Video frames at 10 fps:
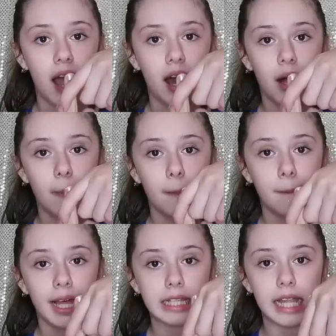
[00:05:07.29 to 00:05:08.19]
Um,
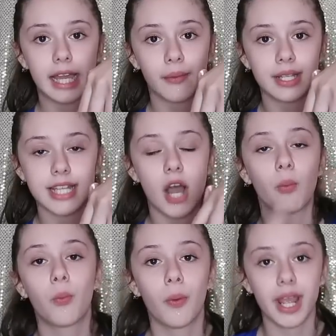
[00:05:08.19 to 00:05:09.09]
my leg went
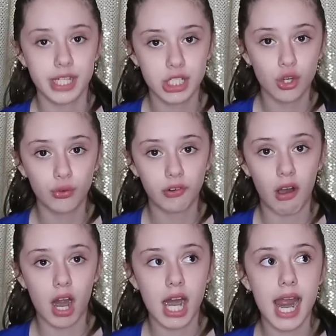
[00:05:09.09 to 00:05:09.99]
down way too
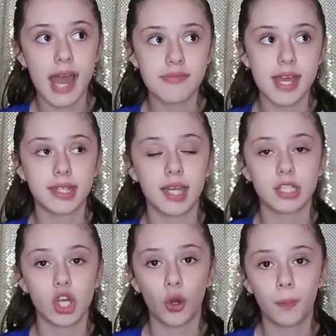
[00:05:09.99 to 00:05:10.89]
far, and then my
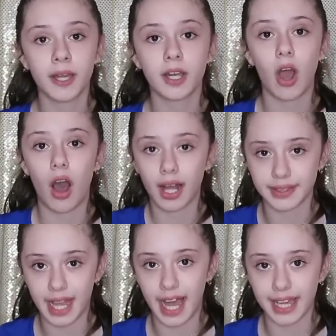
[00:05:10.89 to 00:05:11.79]
toe pick
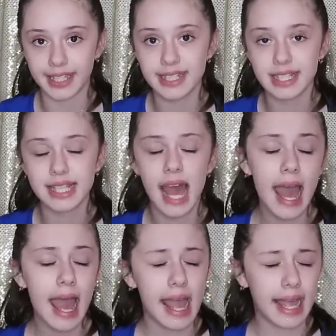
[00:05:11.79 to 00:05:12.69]
caught the ice,
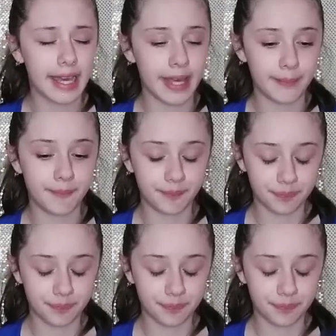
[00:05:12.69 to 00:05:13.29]
and